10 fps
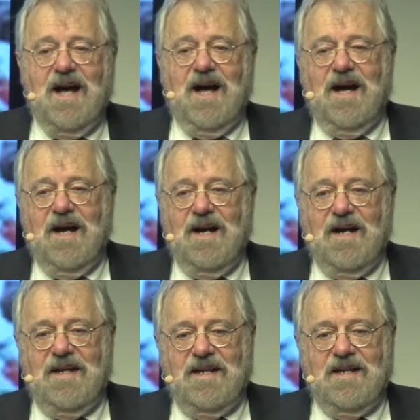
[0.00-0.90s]

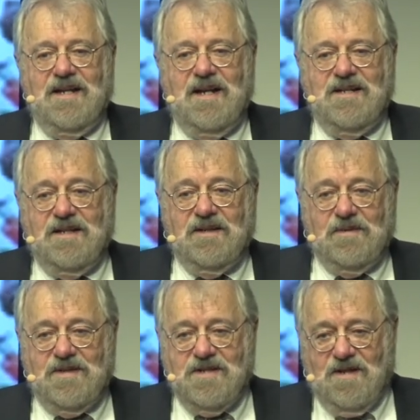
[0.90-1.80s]
uh, in uh, dealing
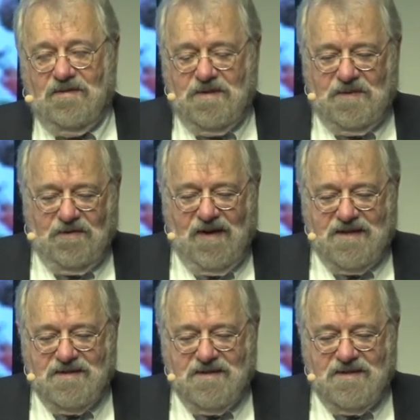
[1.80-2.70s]
with this ultimate
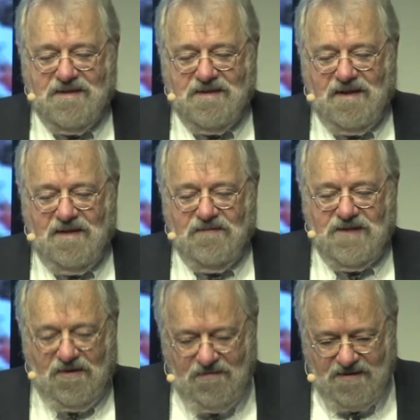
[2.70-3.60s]
crisis of
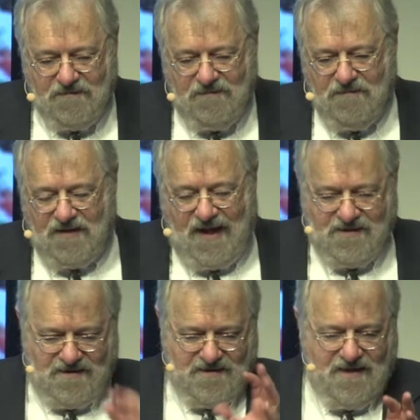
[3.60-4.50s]
terrorism. But
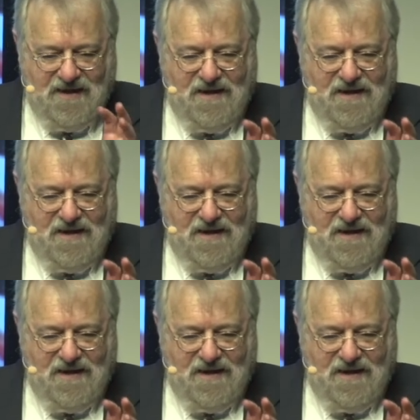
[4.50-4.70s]
that's